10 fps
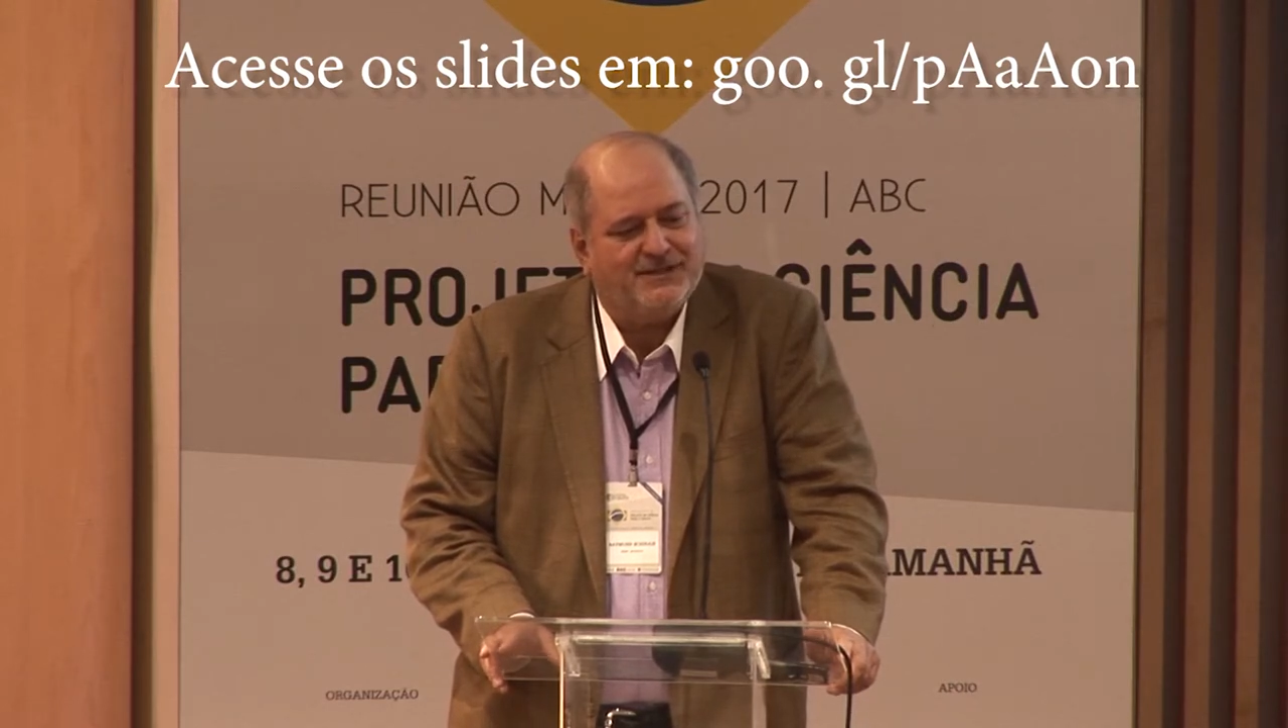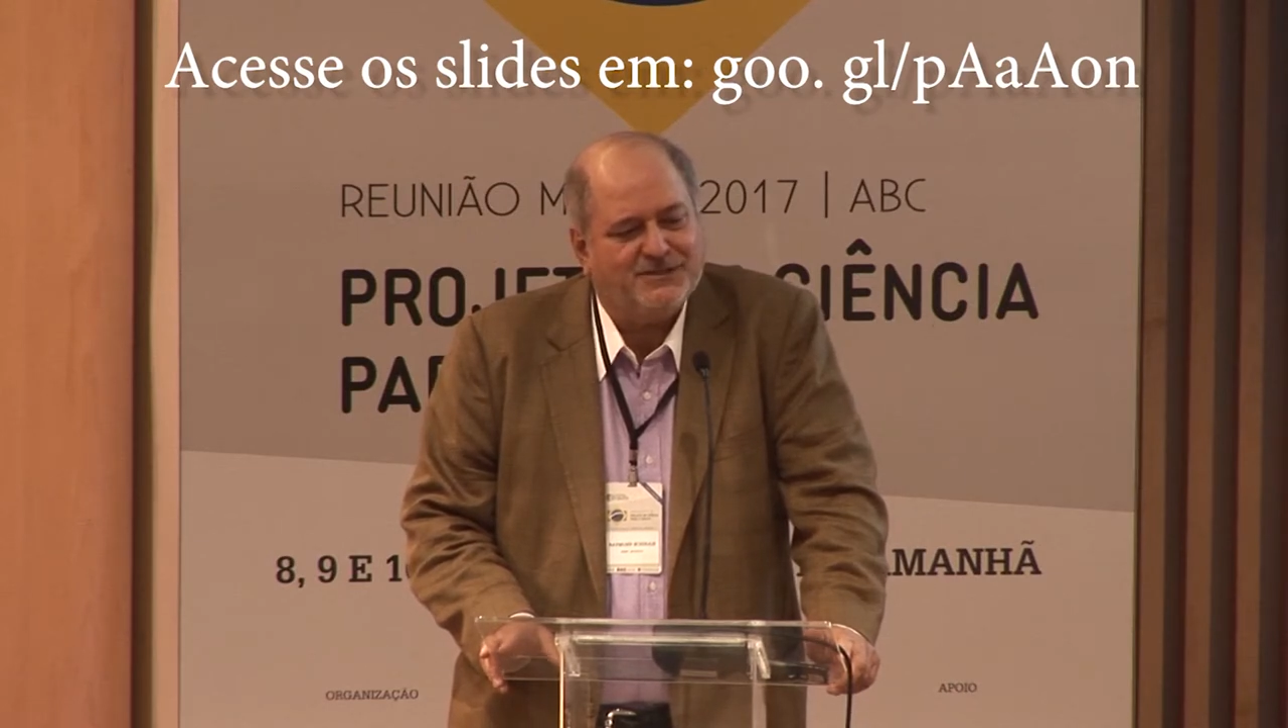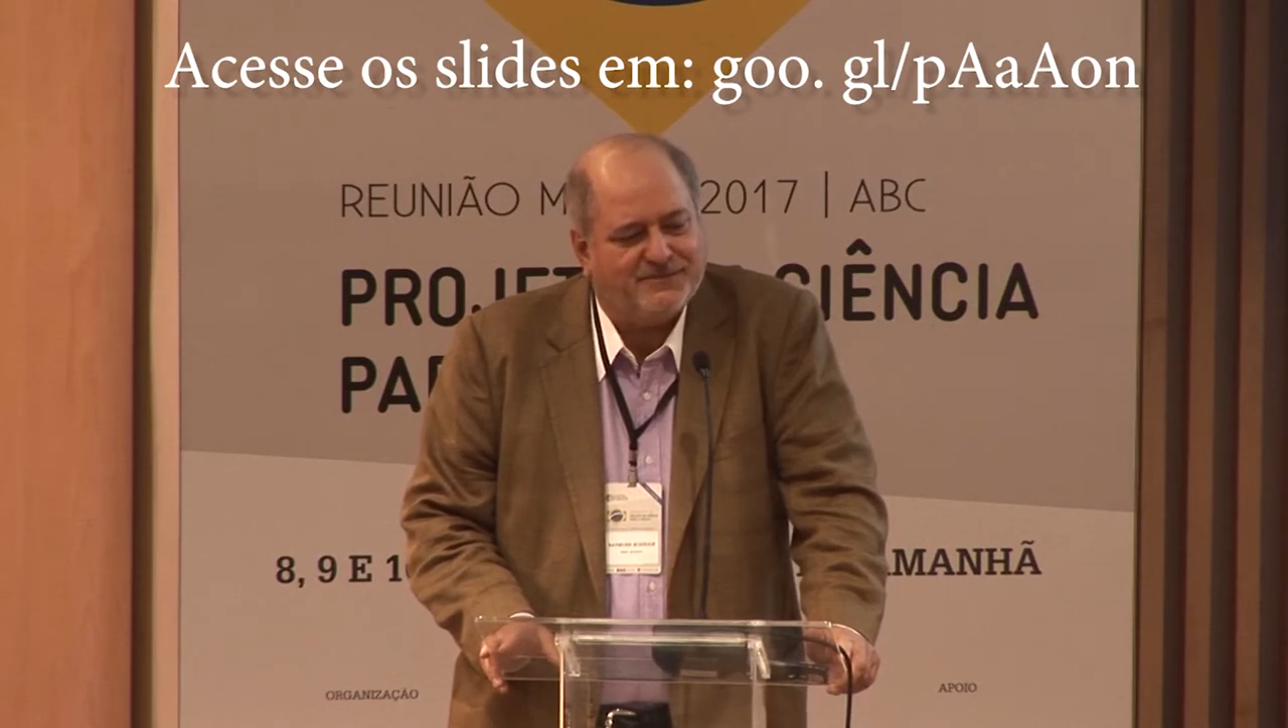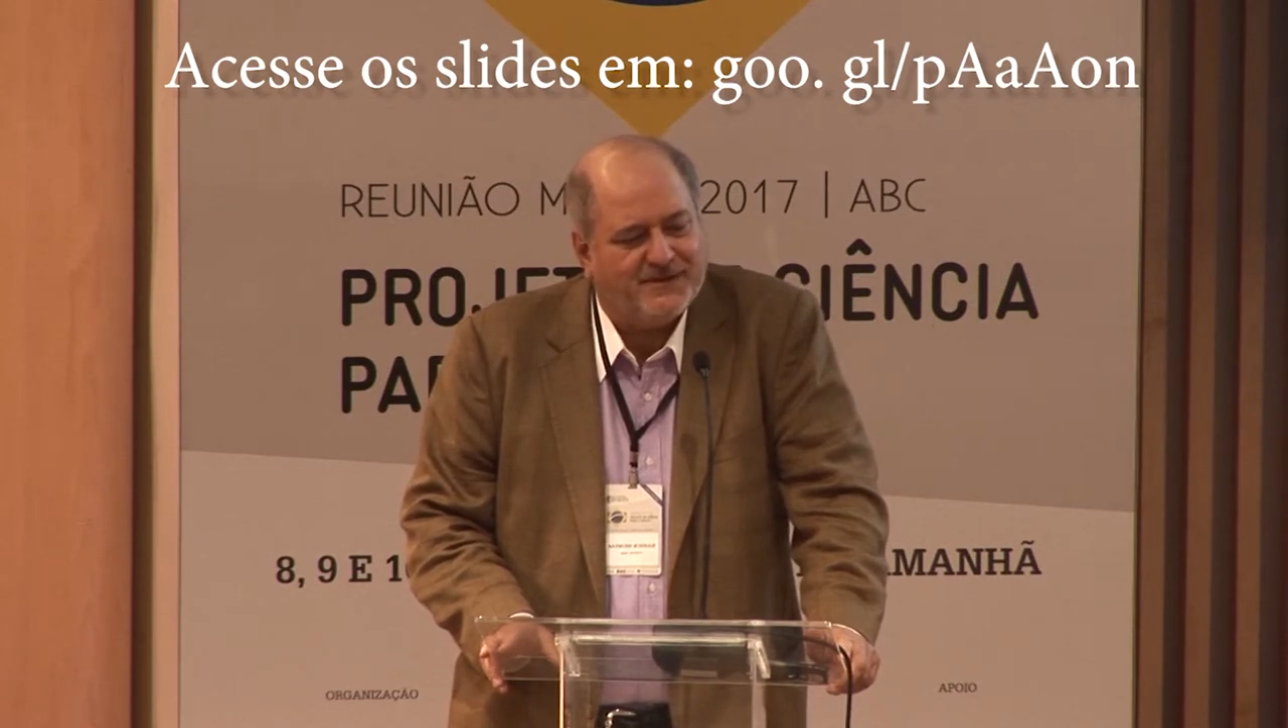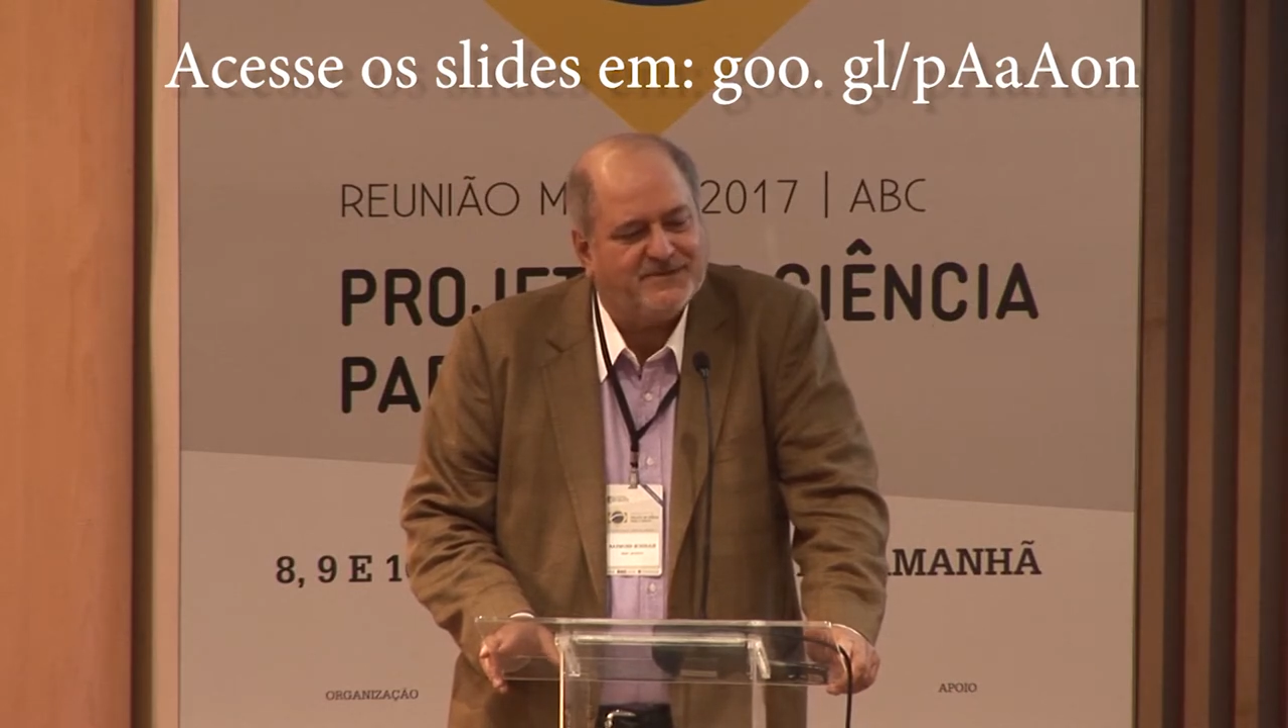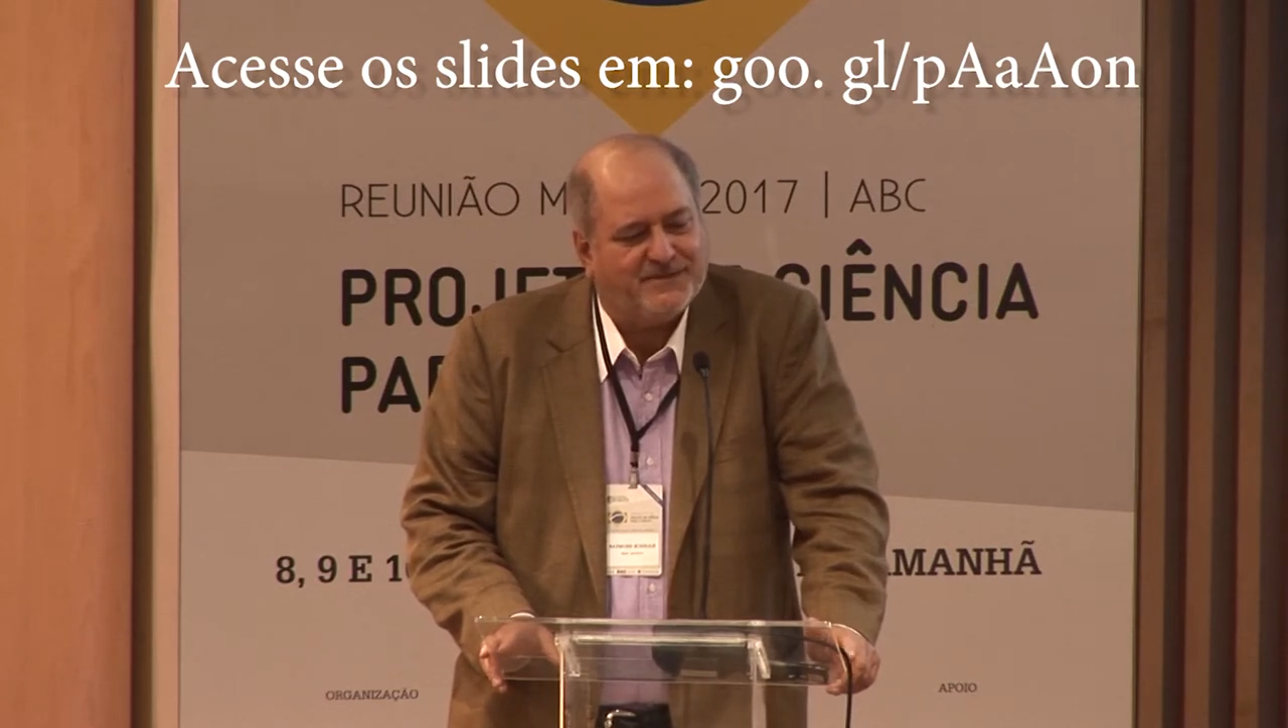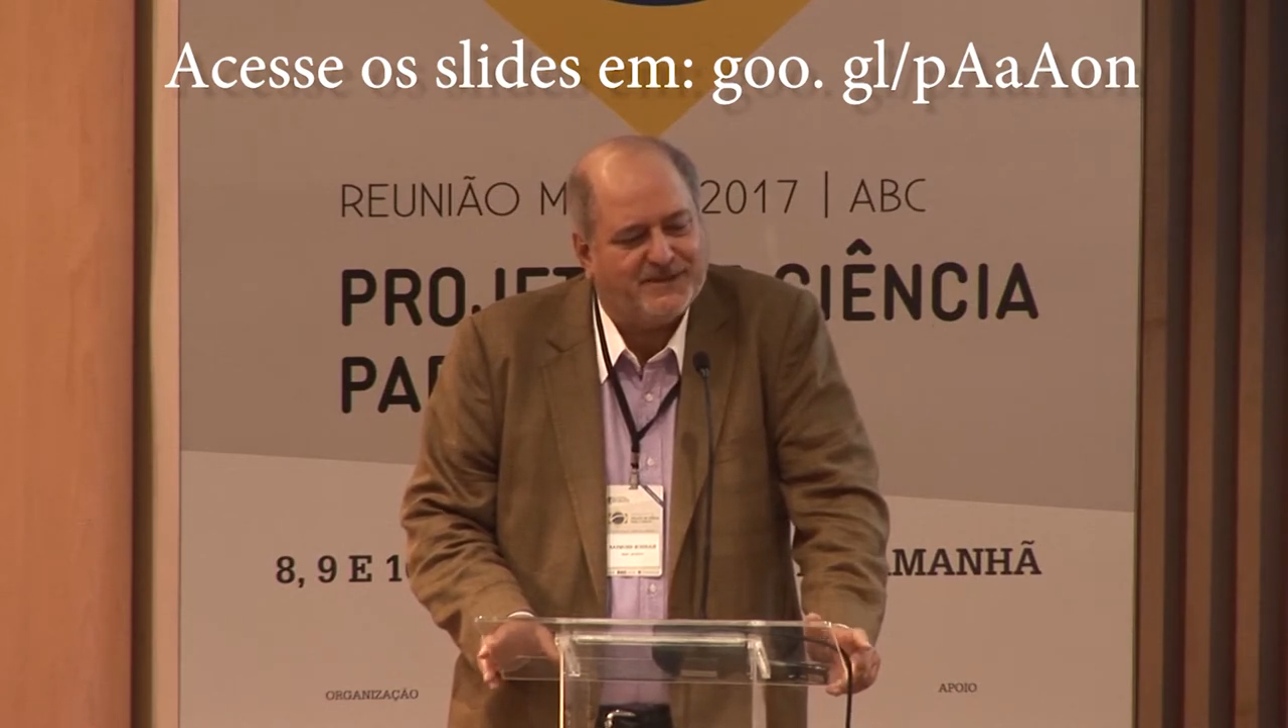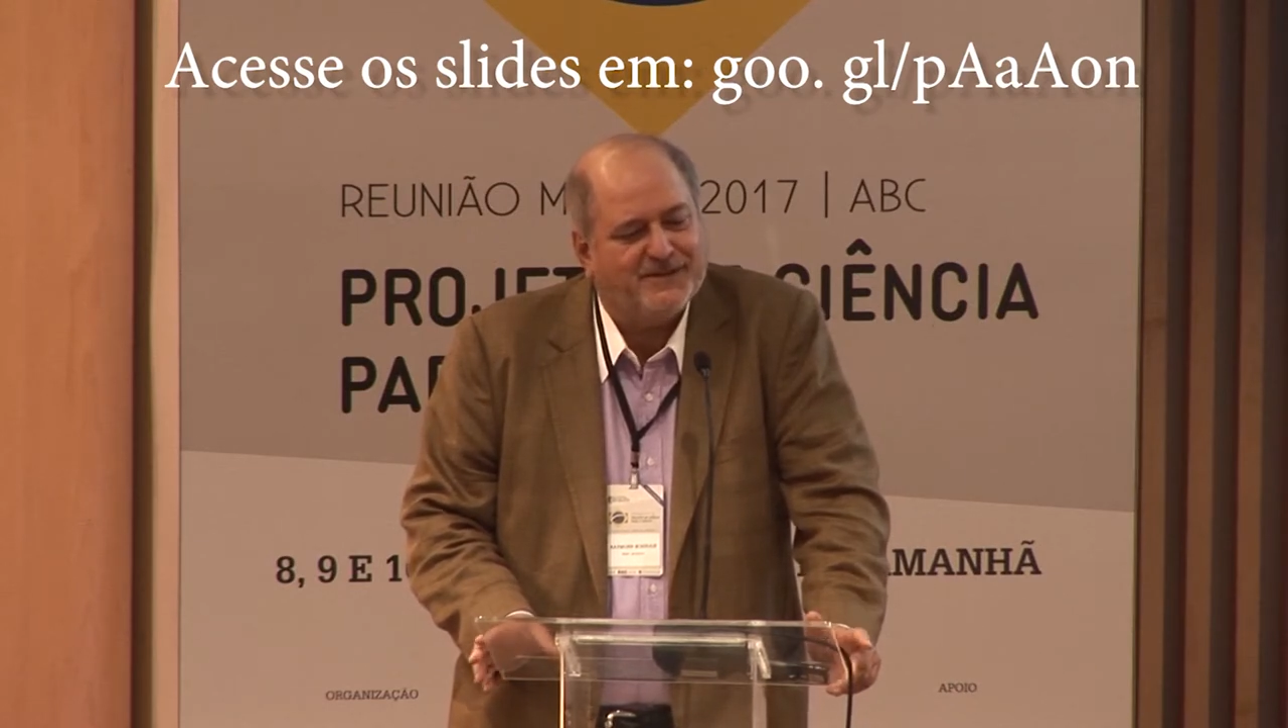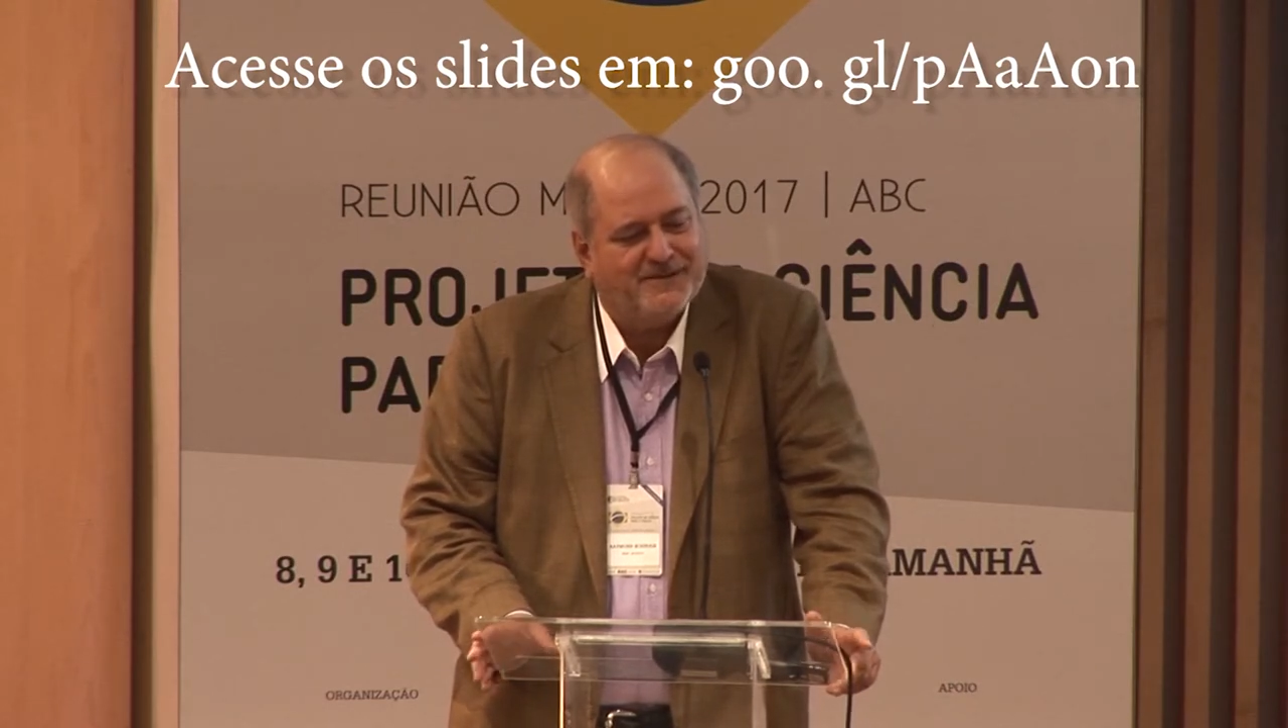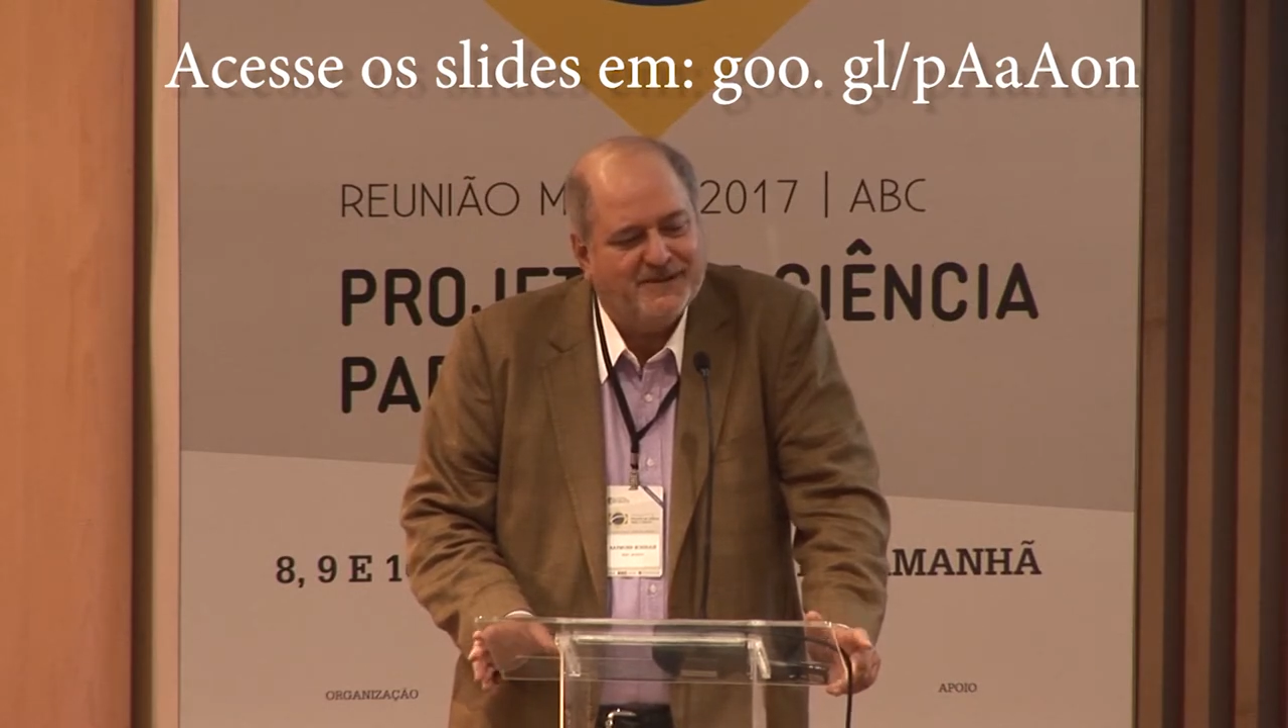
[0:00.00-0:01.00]

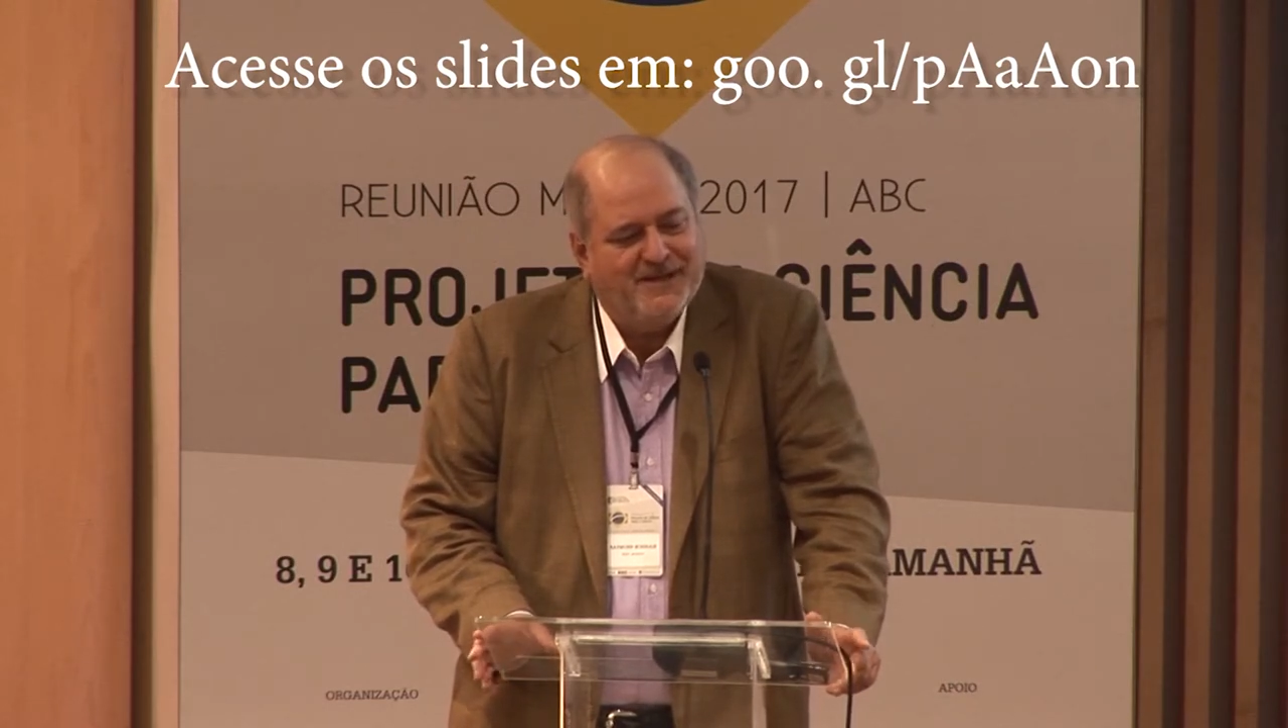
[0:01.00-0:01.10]
sofosbuvir,